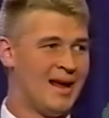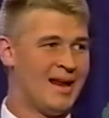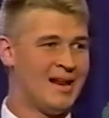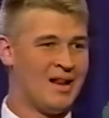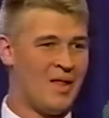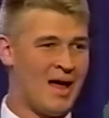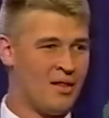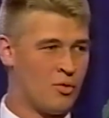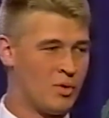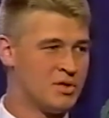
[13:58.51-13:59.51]
And in a
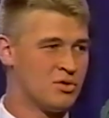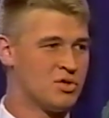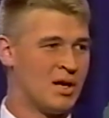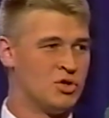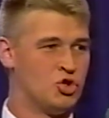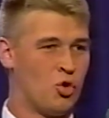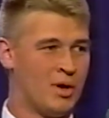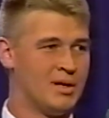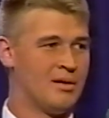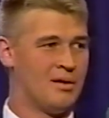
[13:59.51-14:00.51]
lot of the research on
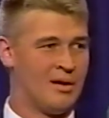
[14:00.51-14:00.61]
joint